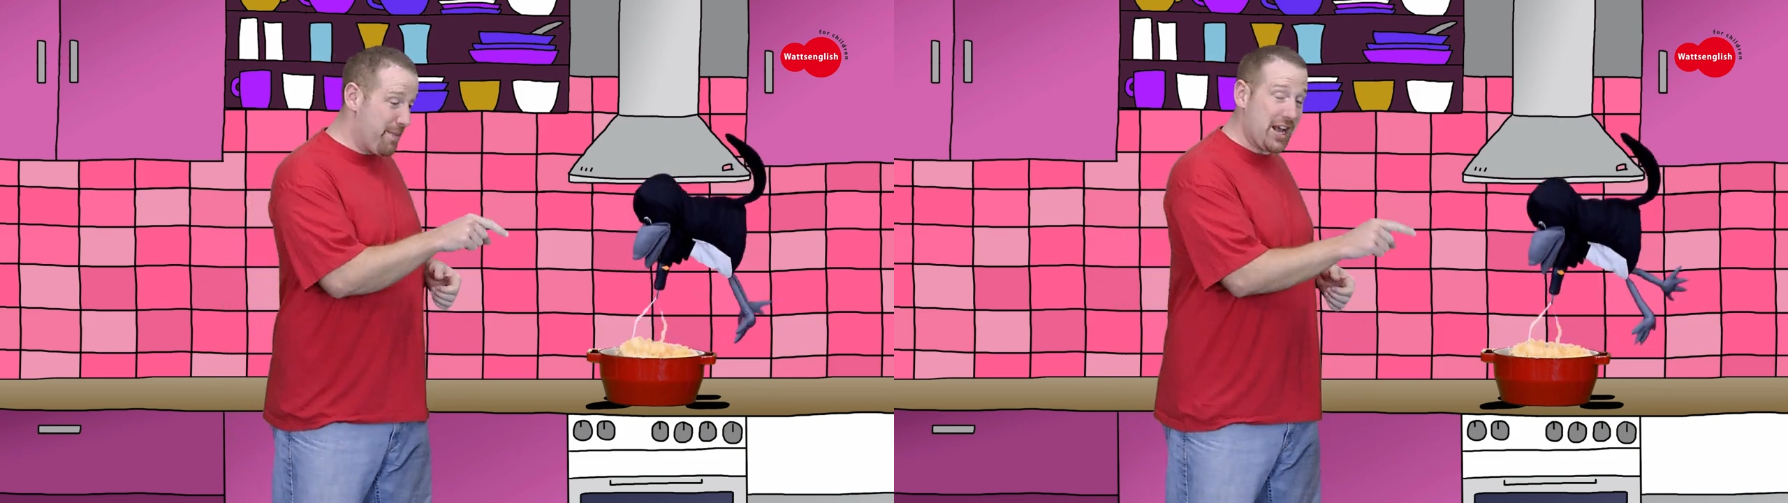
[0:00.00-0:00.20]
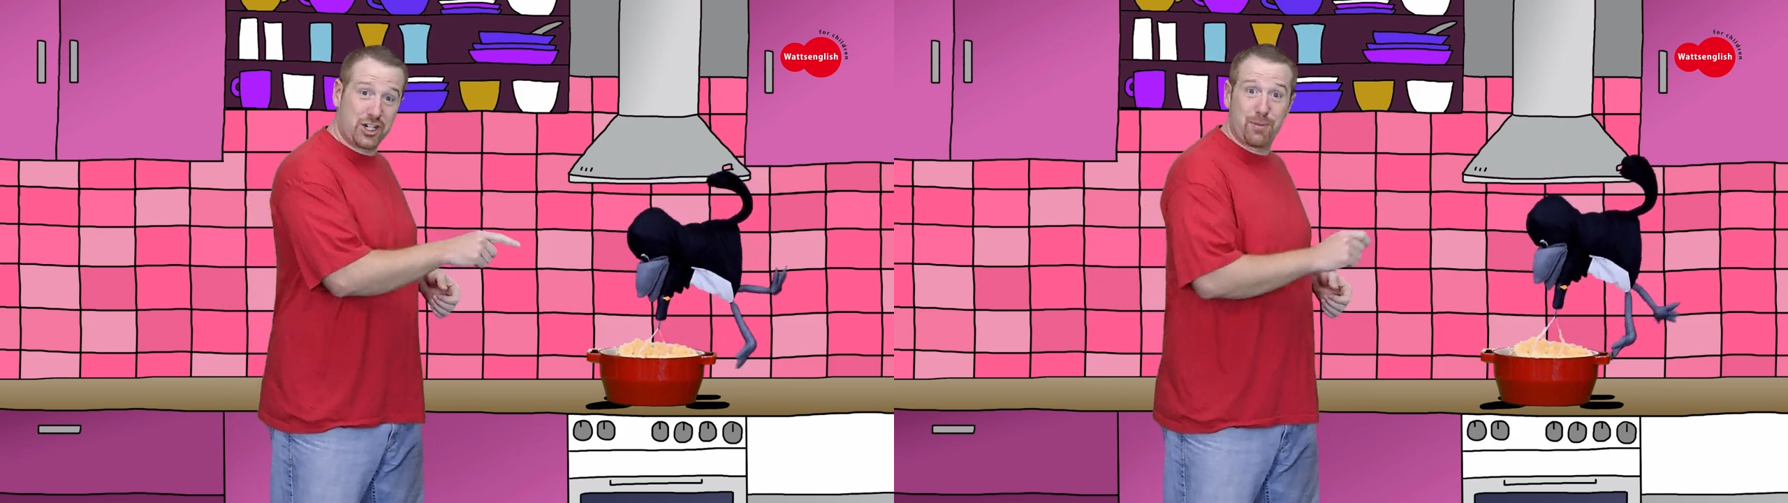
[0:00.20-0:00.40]

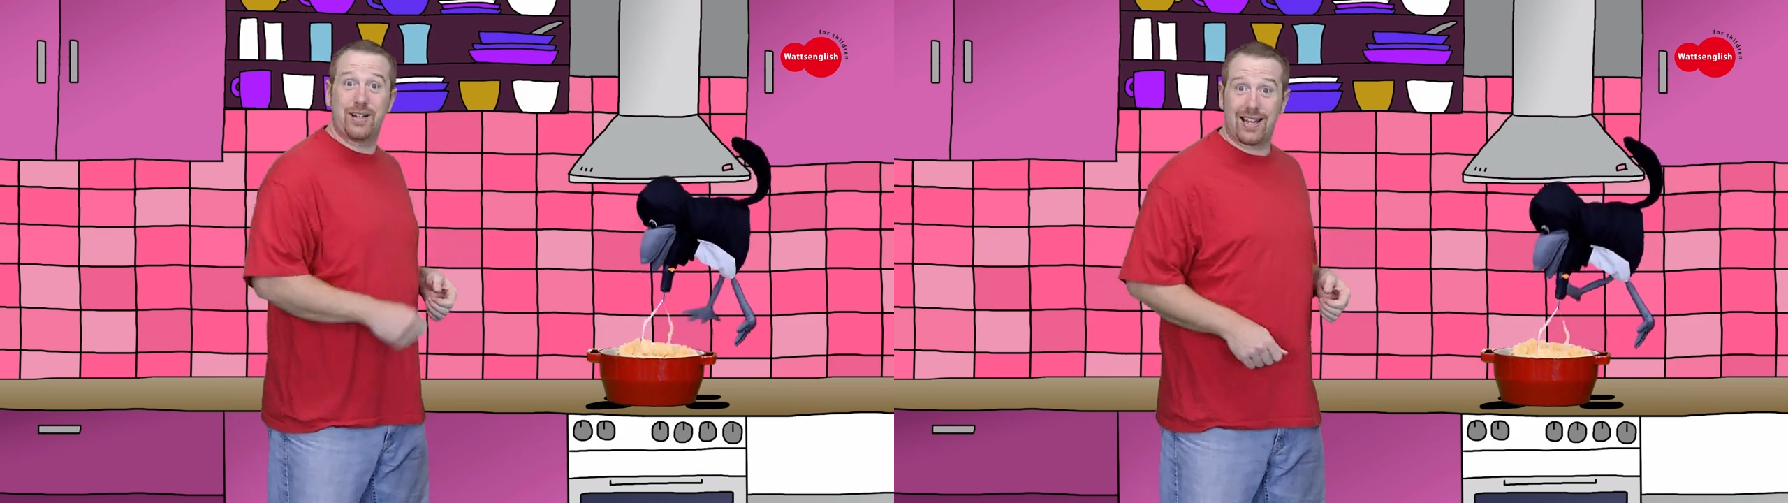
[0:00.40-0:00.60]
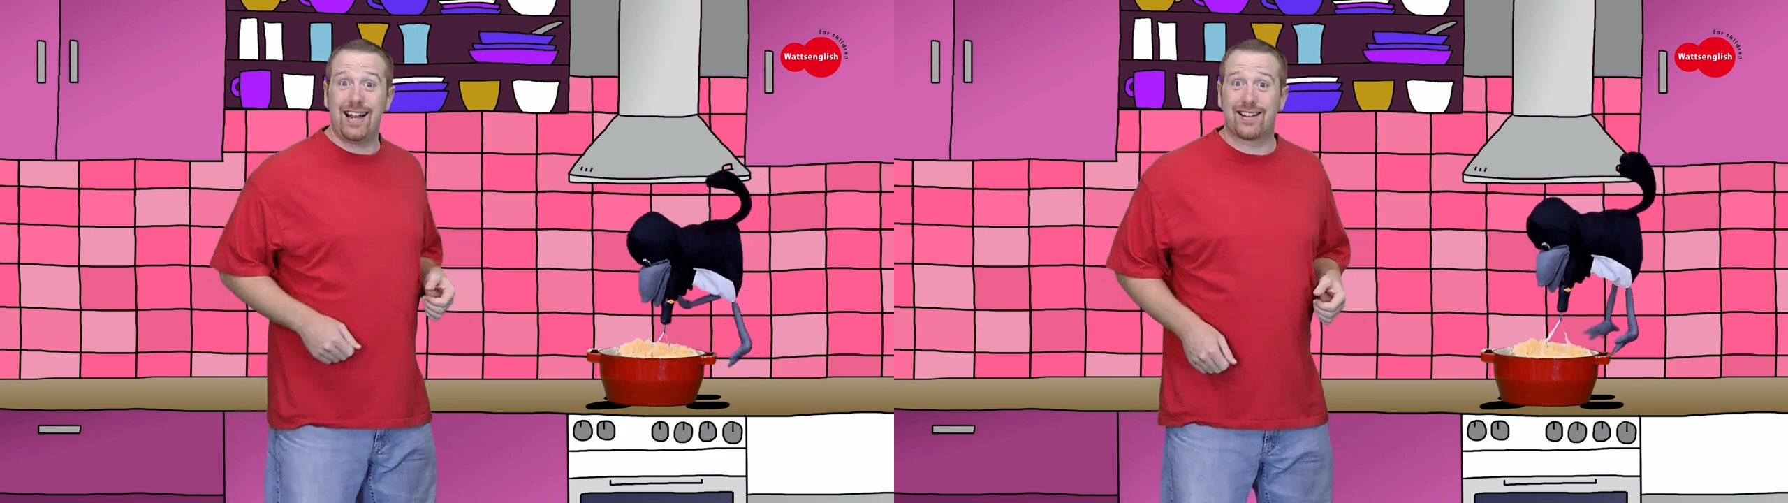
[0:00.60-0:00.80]
mashed
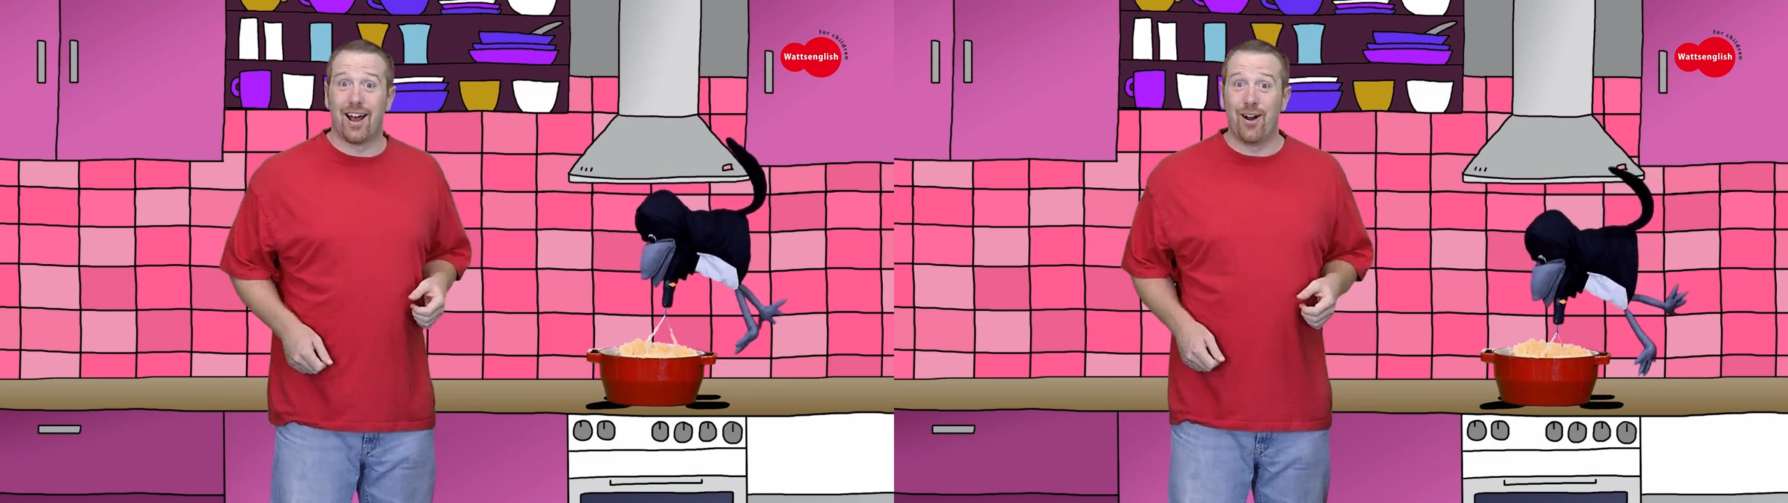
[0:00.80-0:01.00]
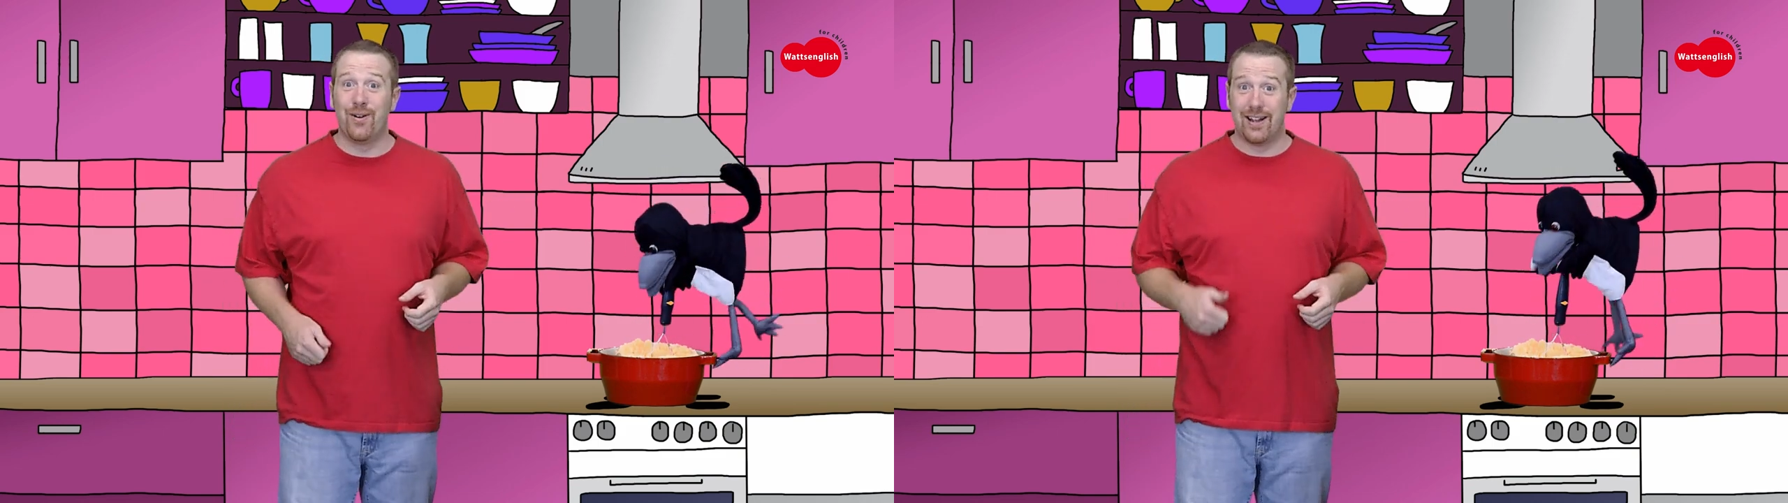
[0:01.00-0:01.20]

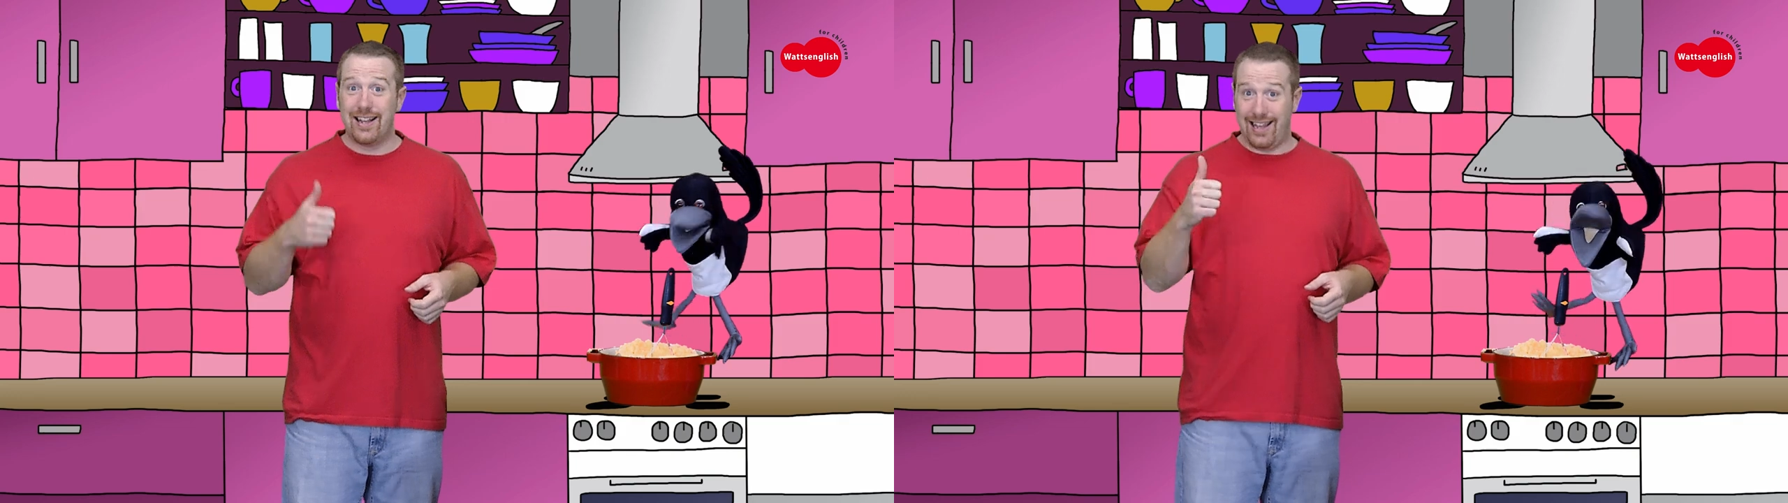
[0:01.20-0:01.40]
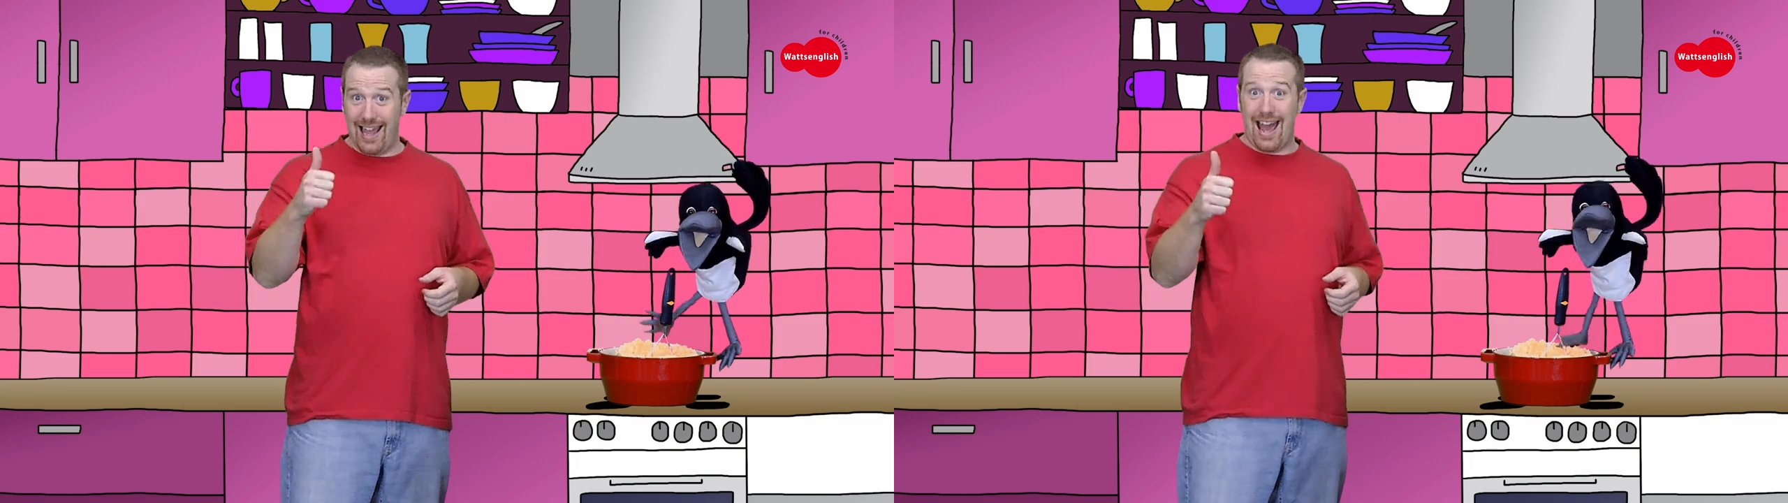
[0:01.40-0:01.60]
potato?
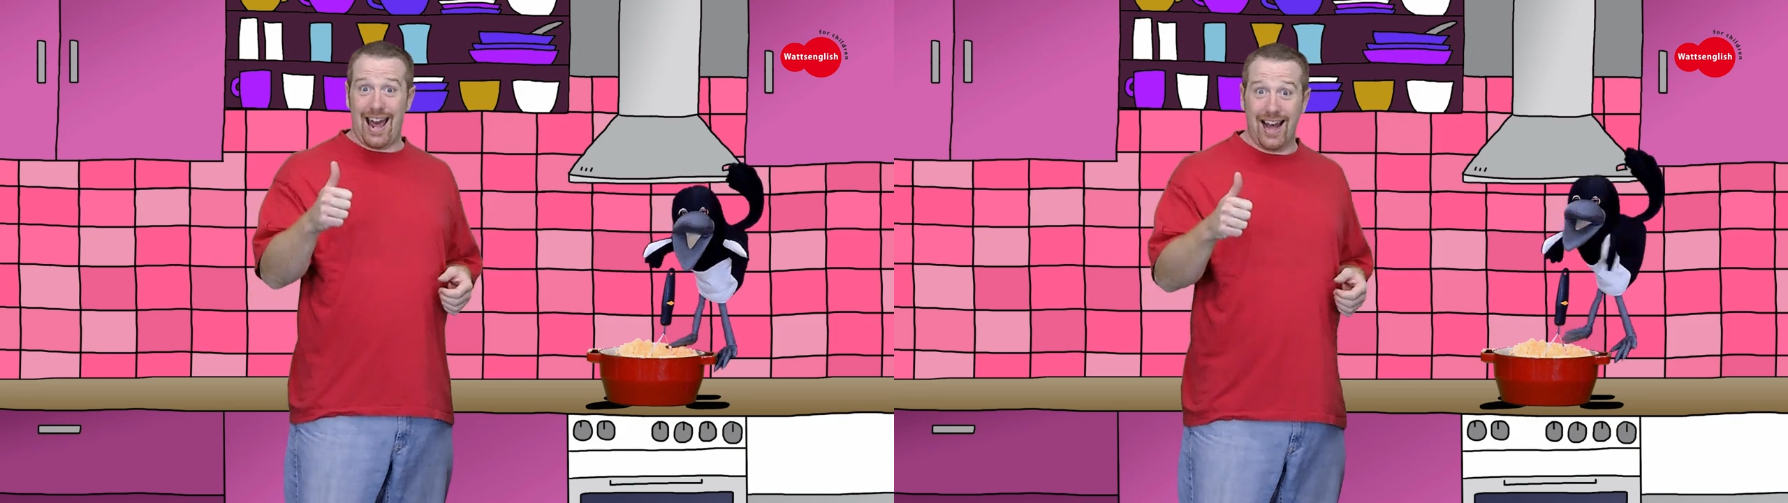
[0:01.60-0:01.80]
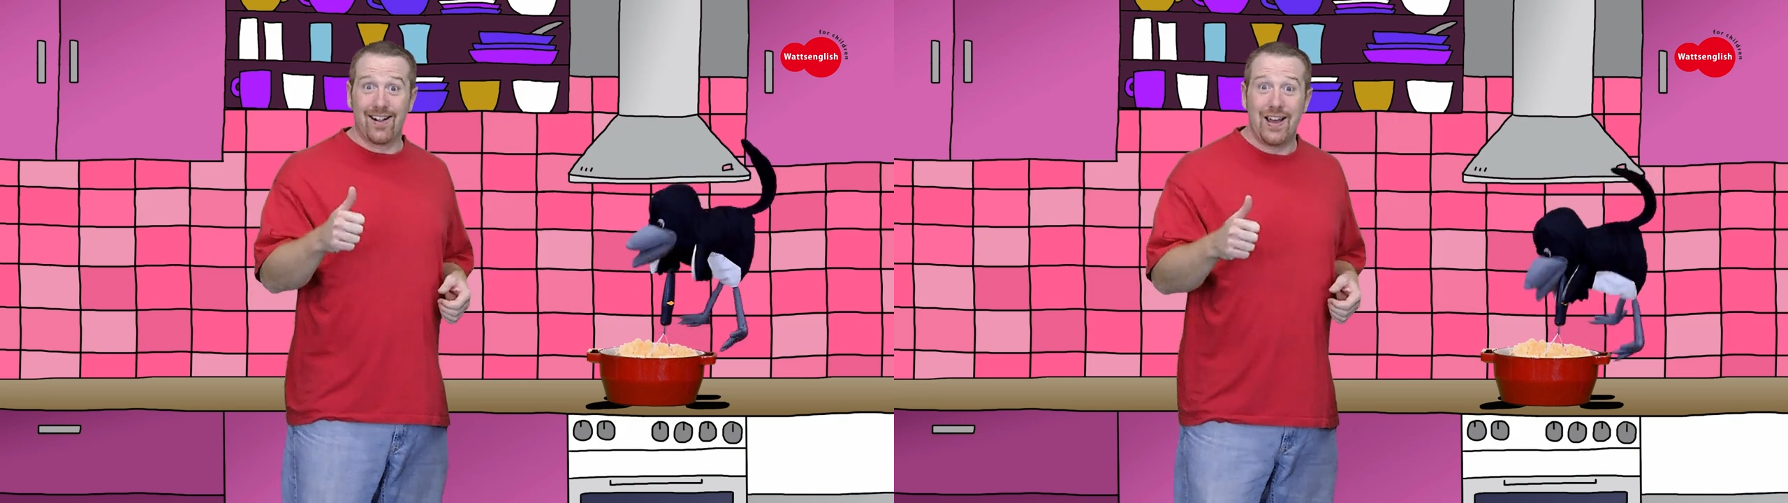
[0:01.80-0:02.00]
Oh.
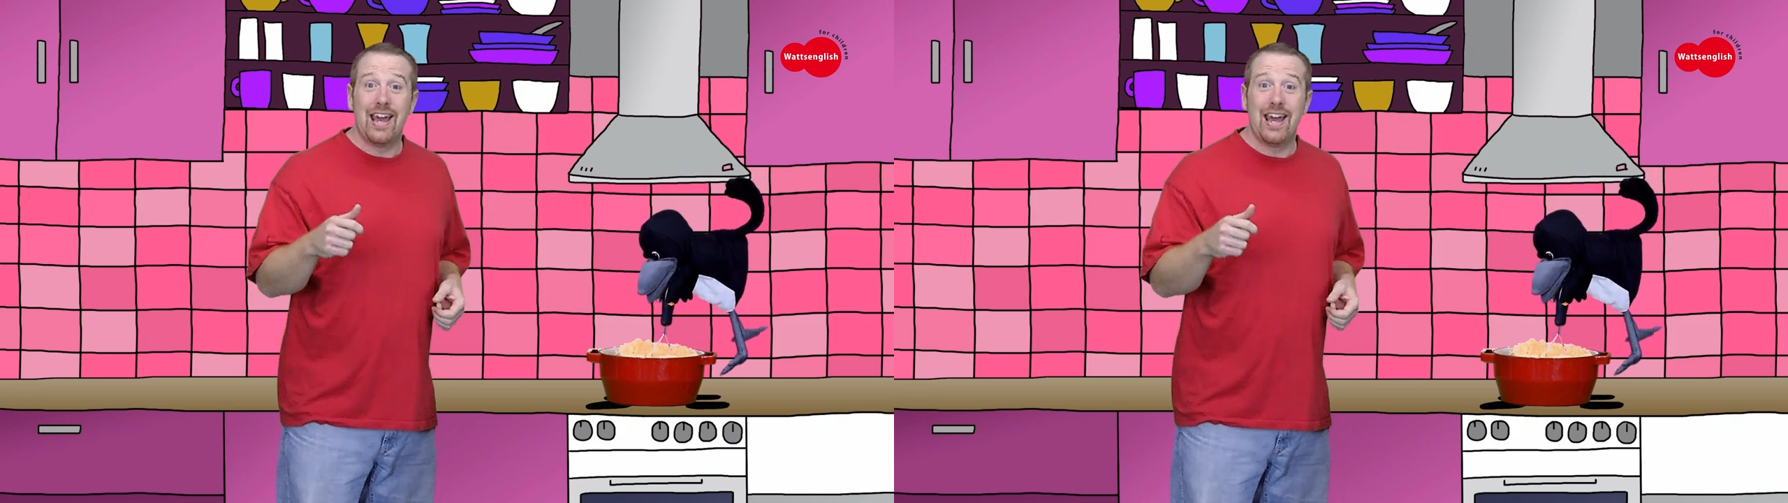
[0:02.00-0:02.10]
Yeah.